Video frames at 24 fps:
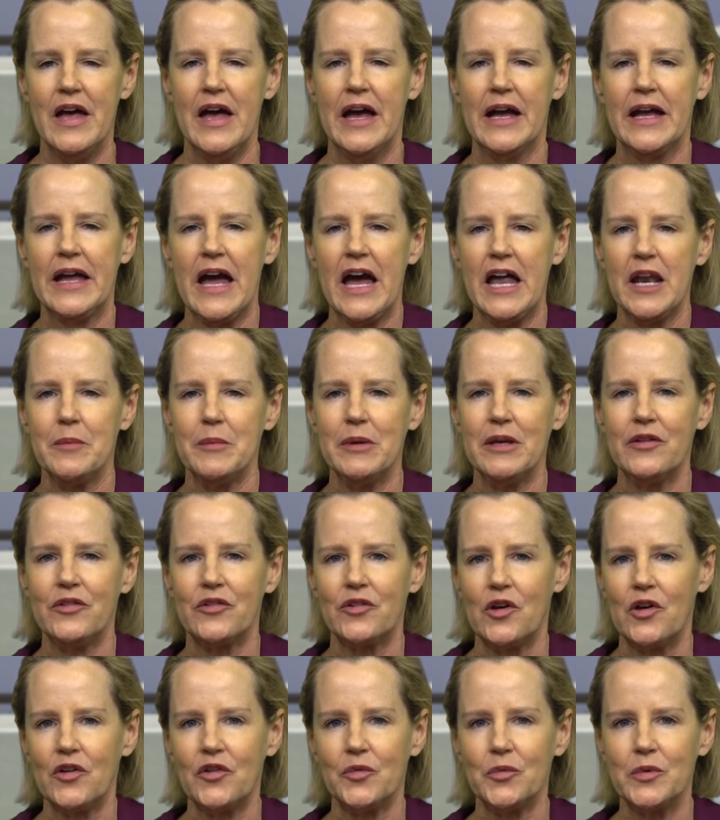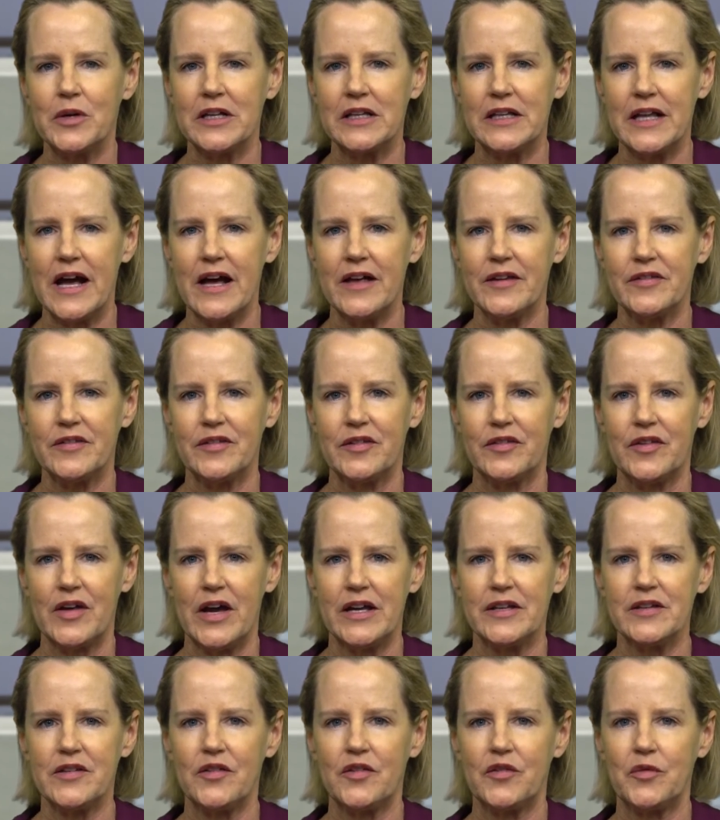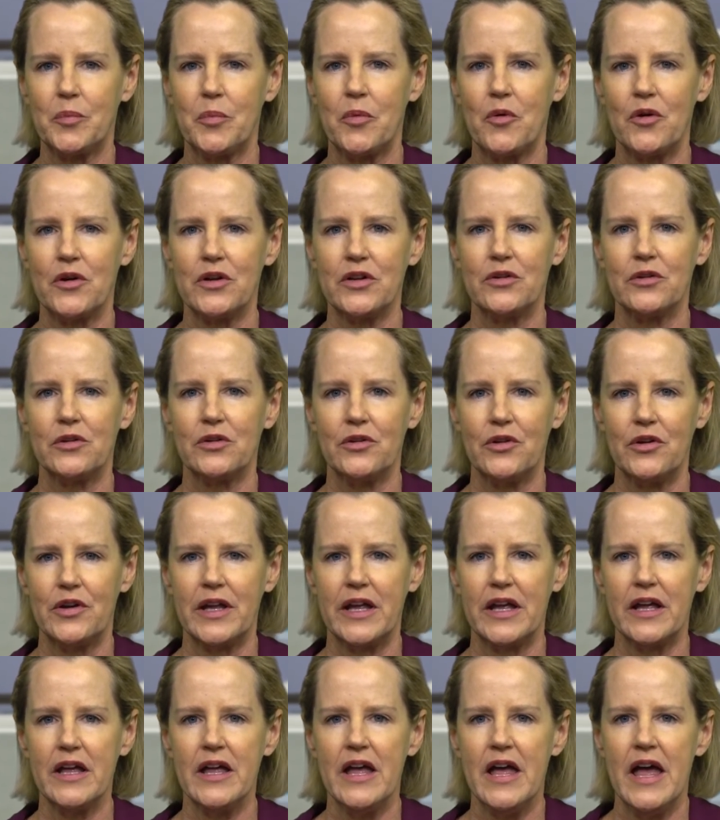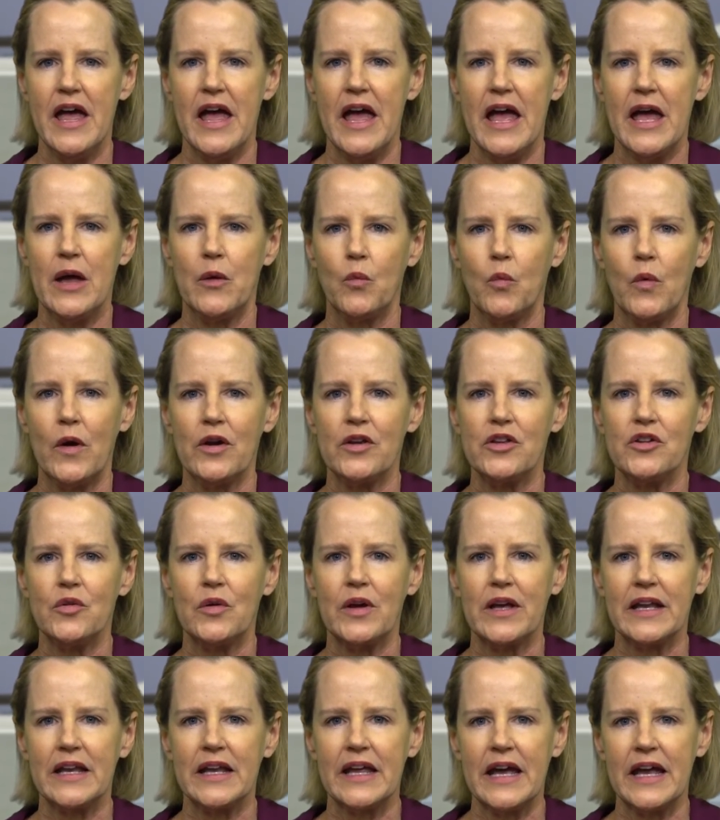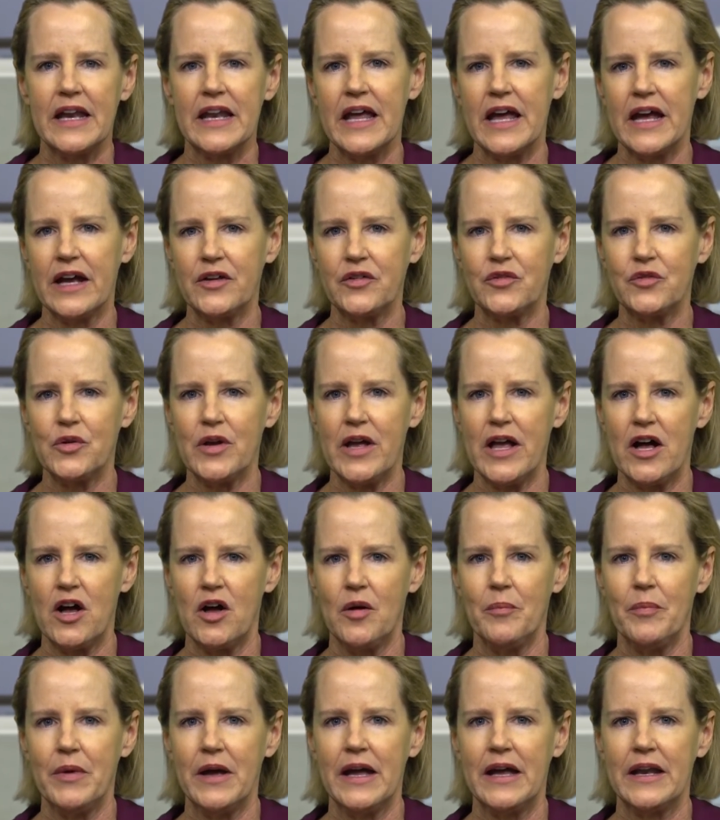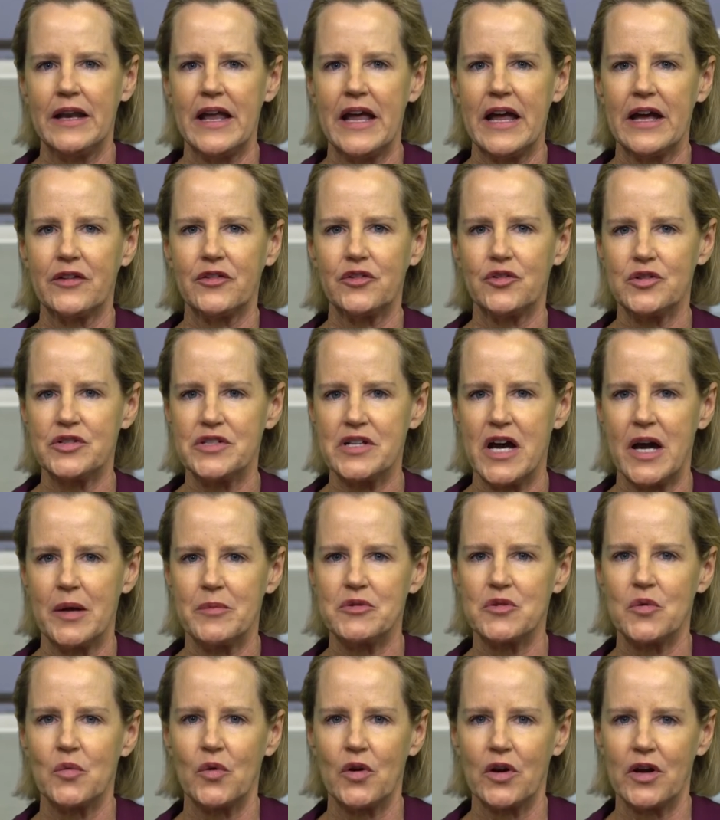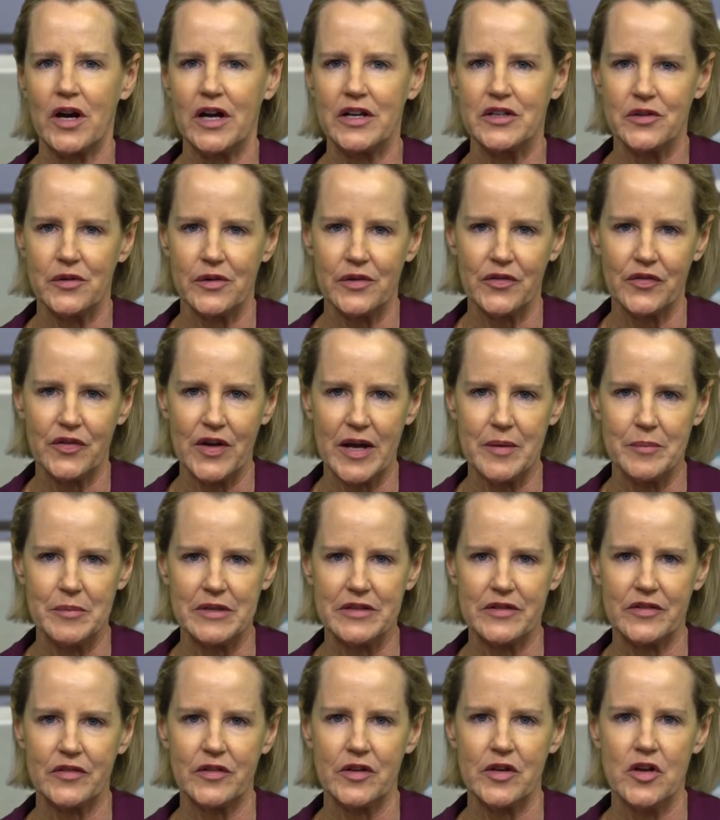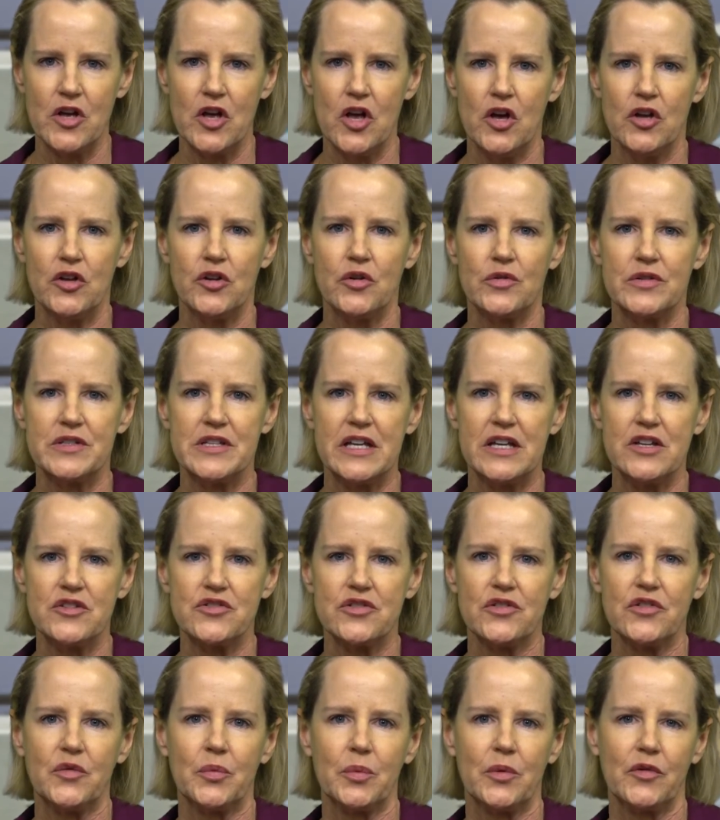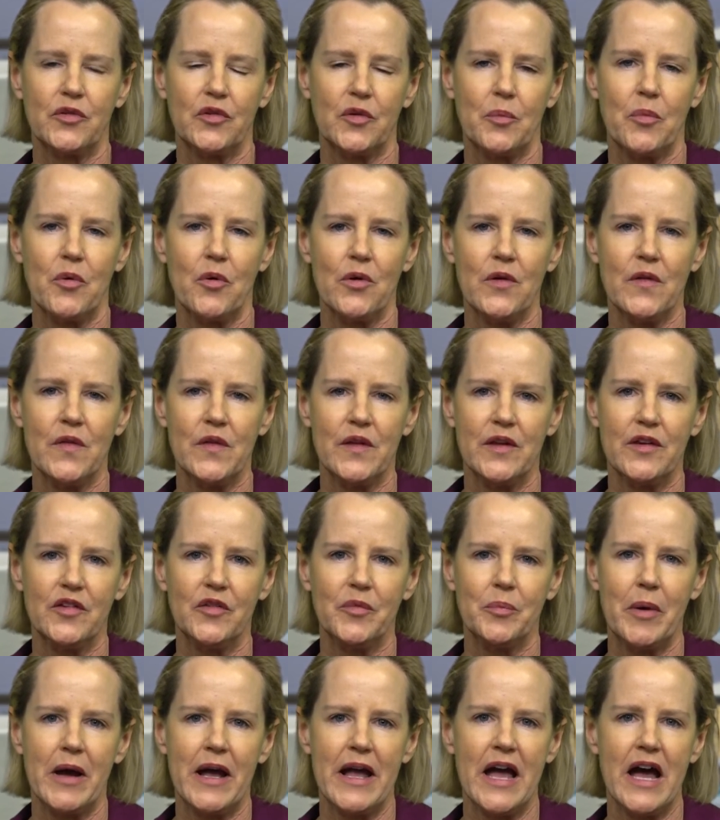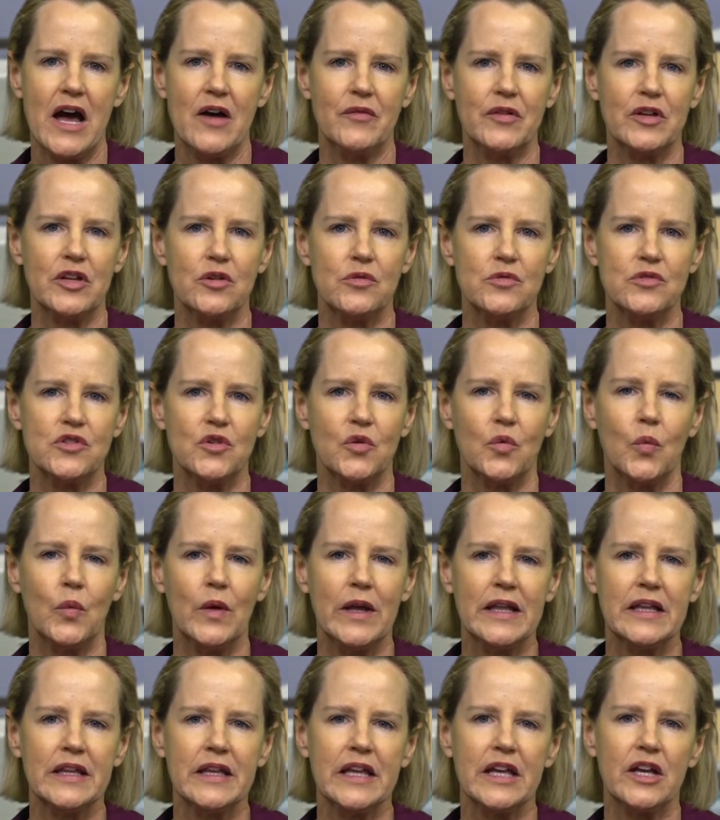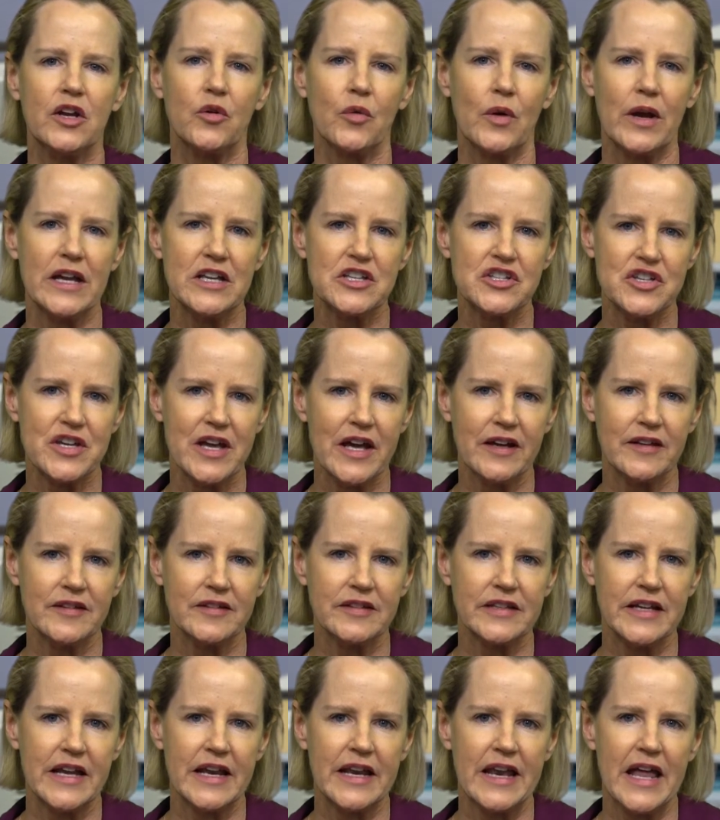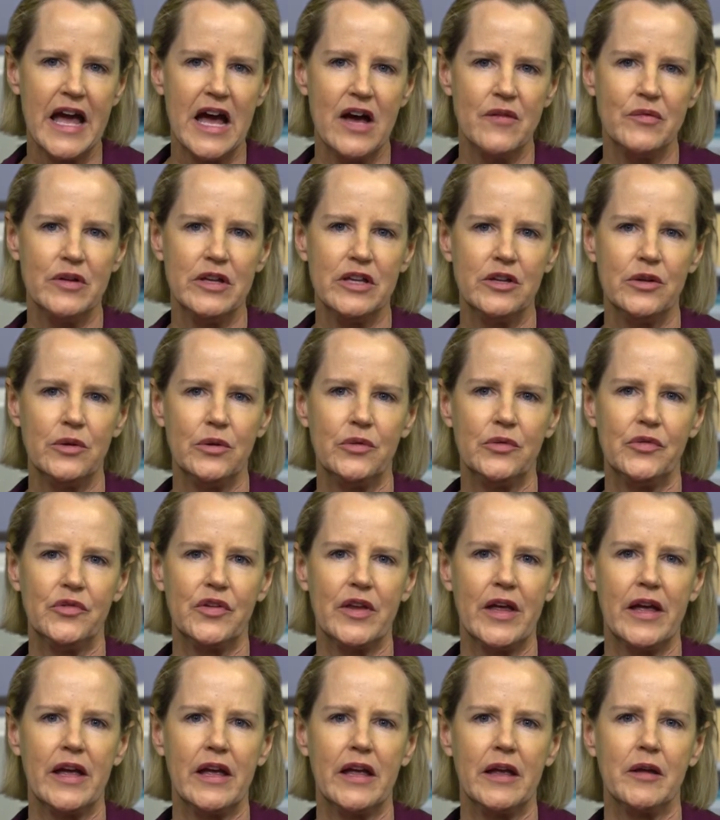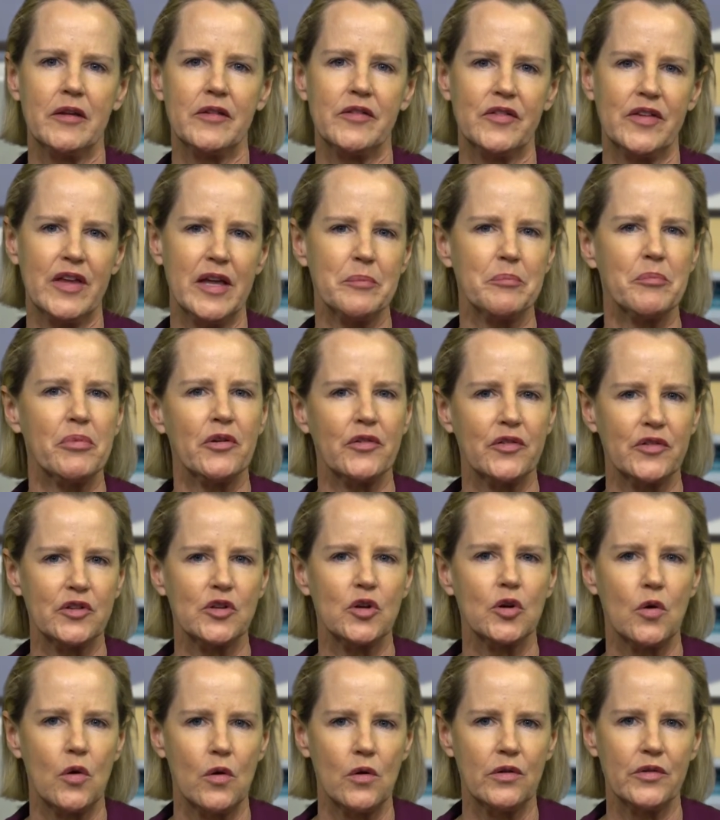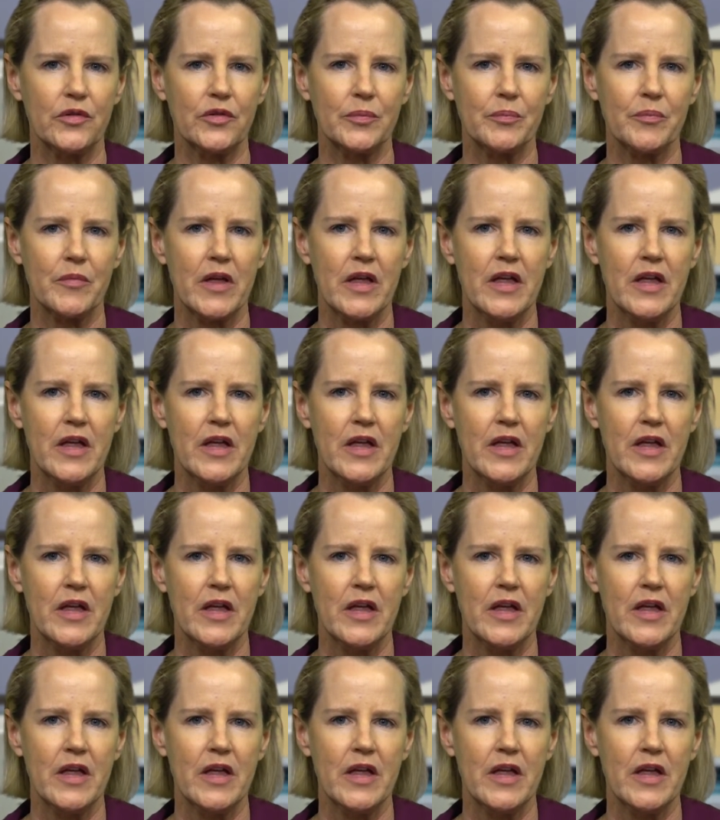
Academy is also a class designed to support your learning and where you can get extra help and extra time to work on your assignments. Your teachers will support this by having you do weekly grade checks and having you, say, set personal goals.